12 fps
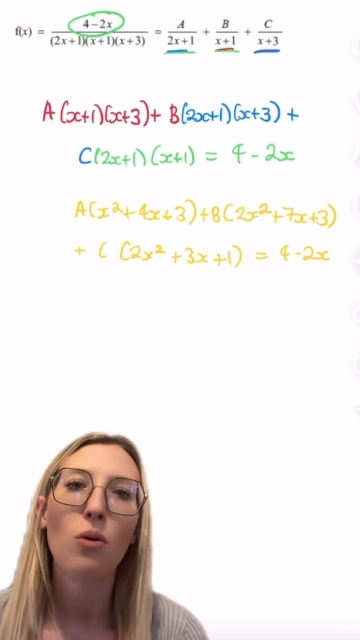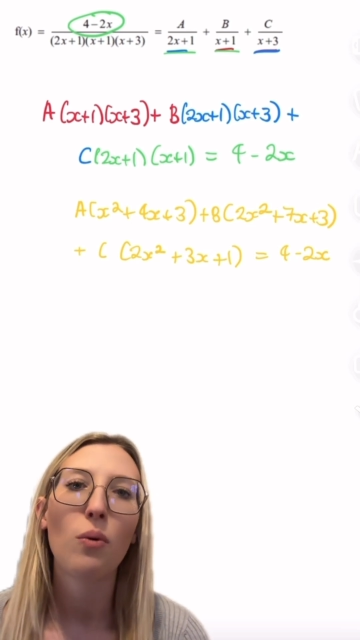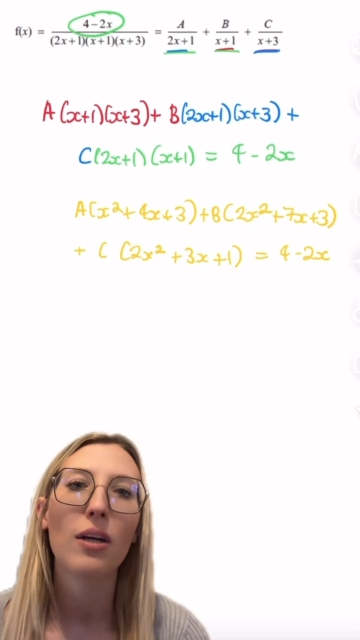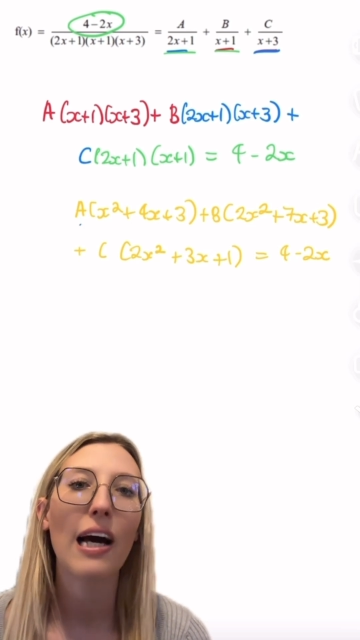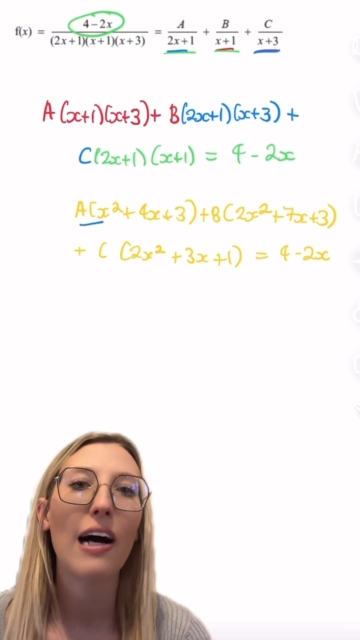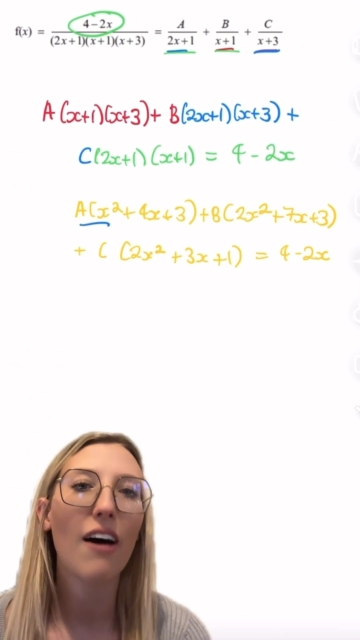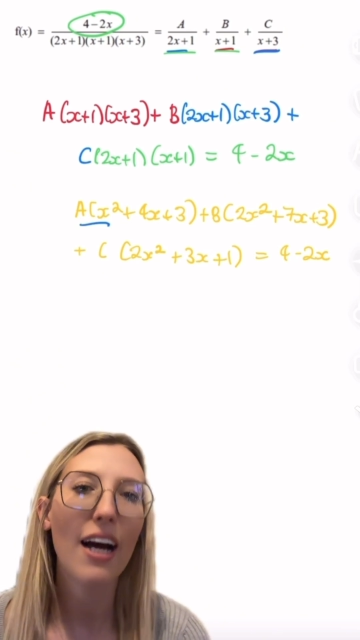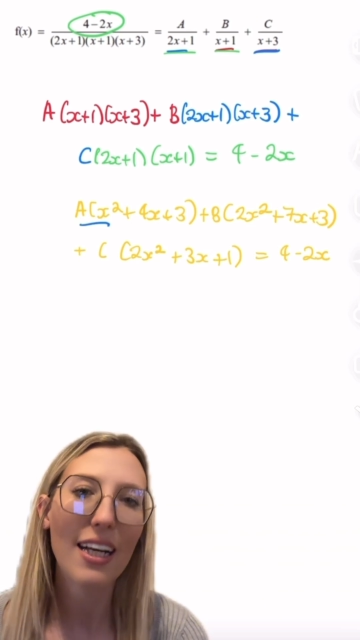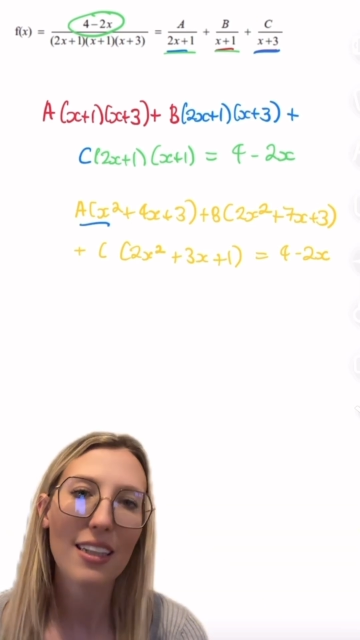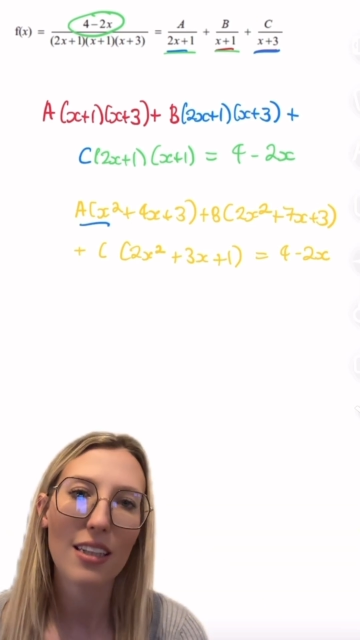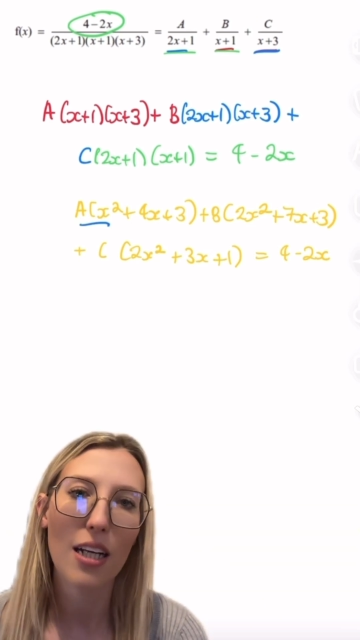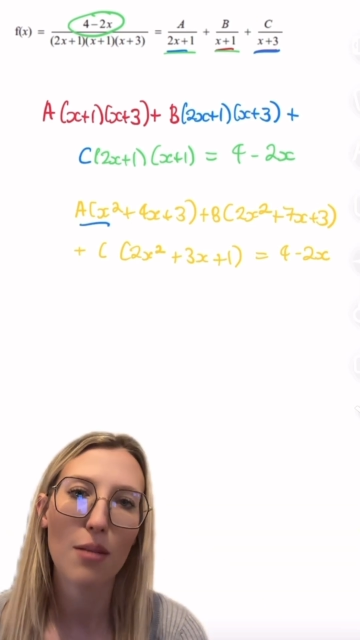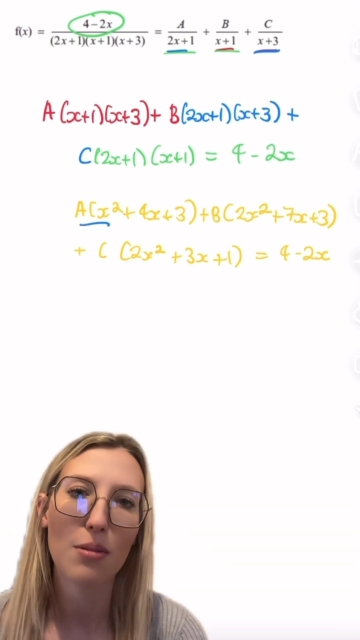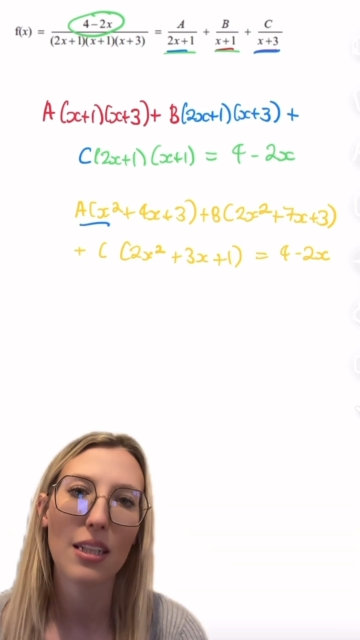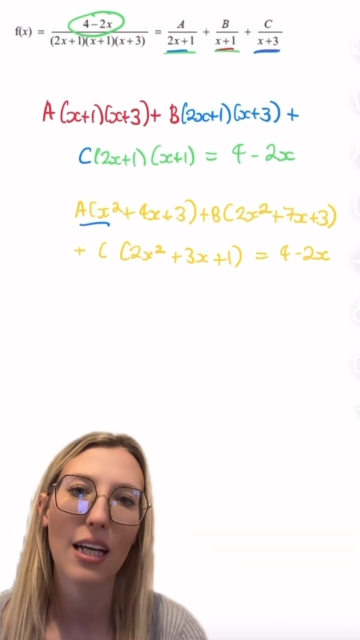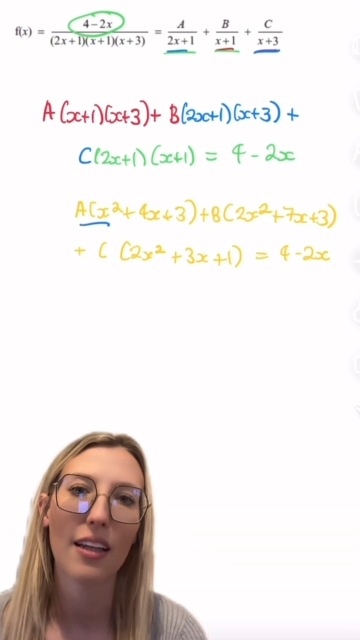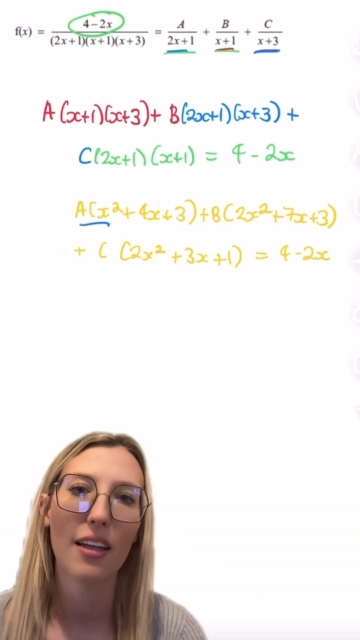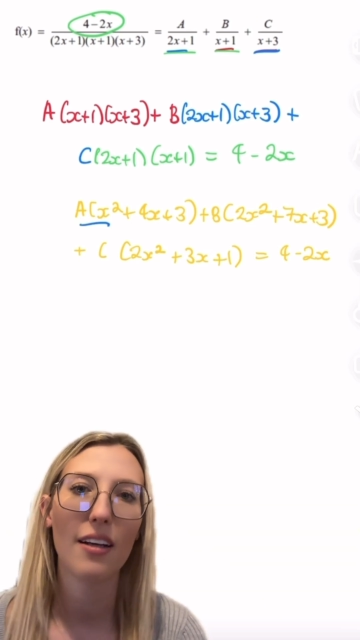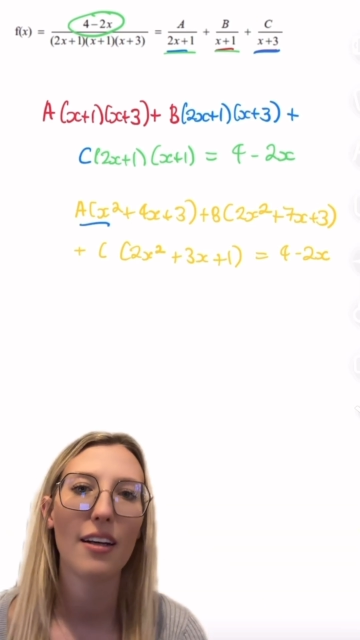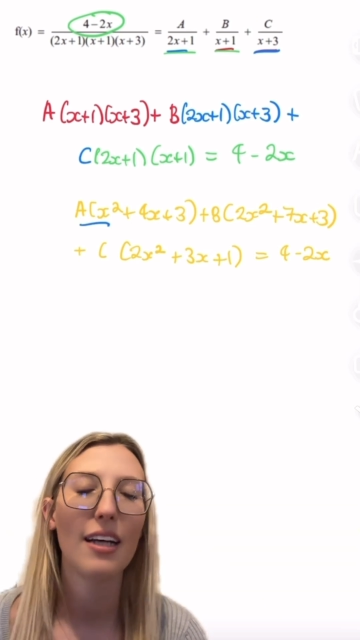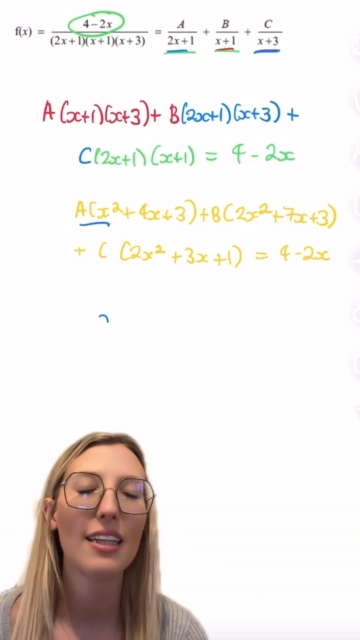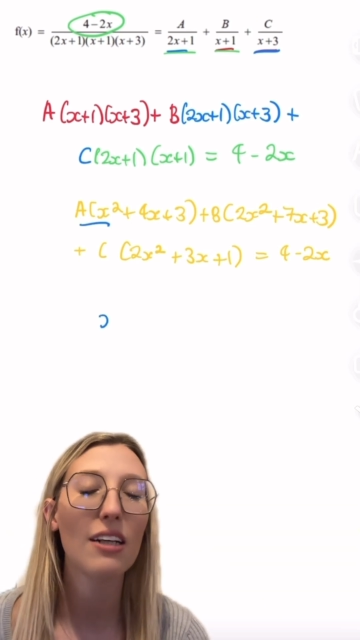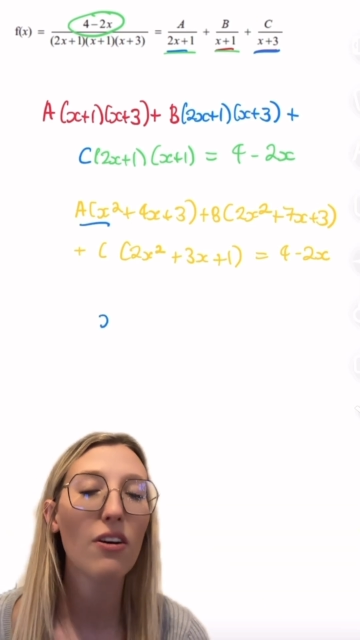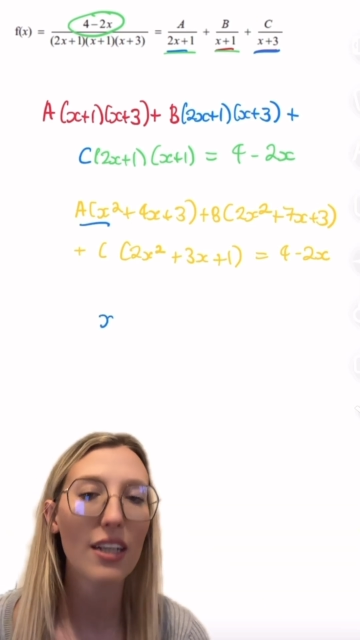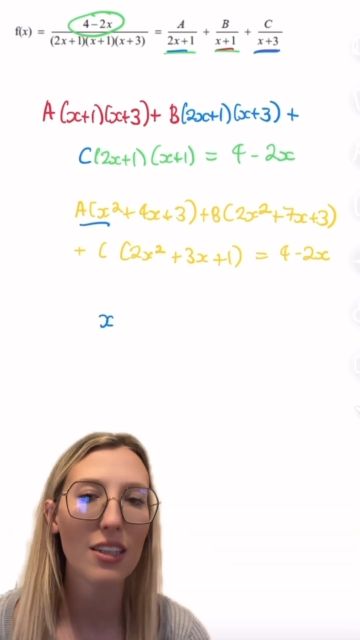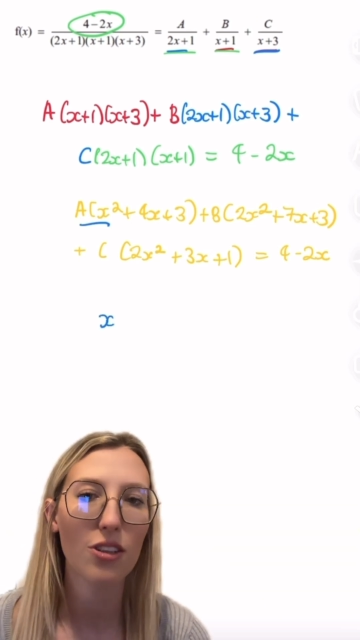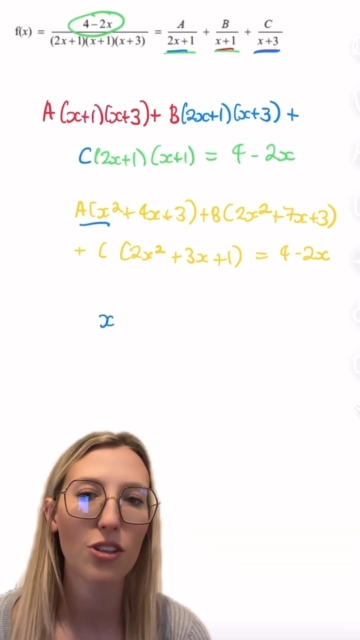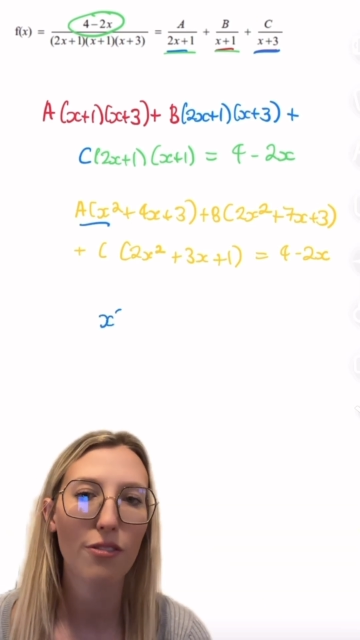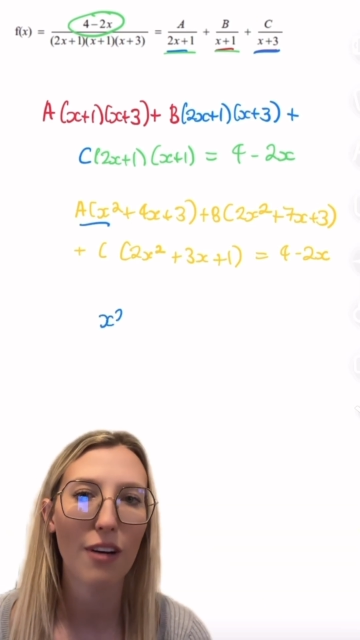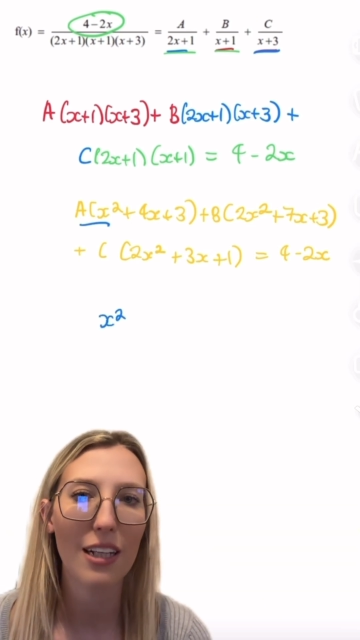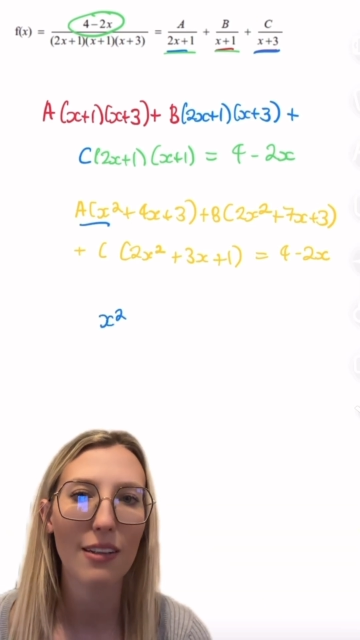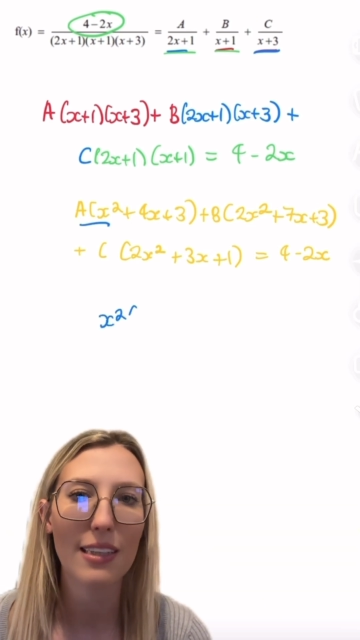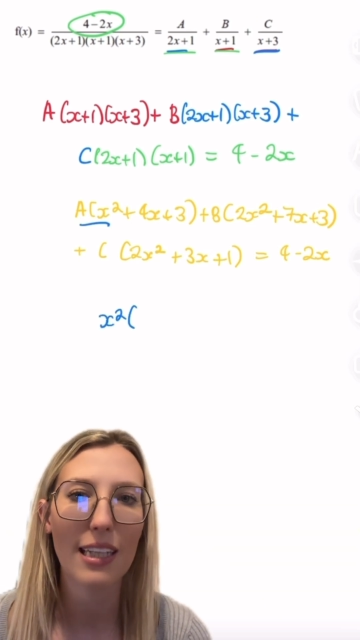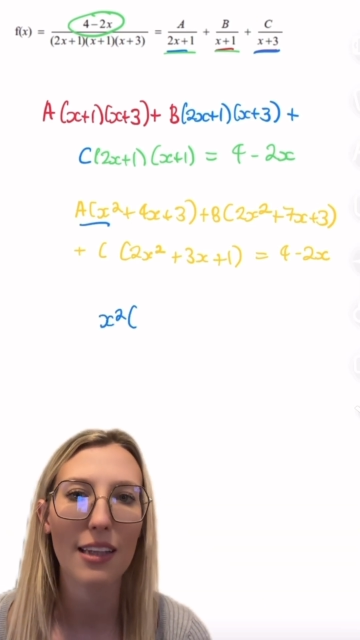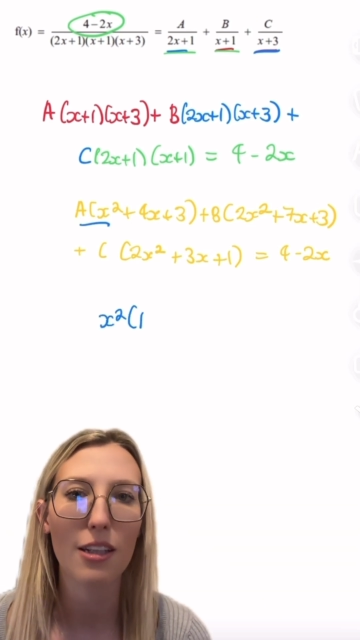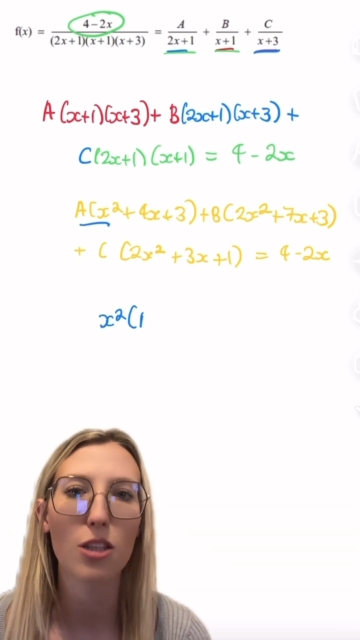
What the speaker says: we'll get our x terms together, and then our integer values together.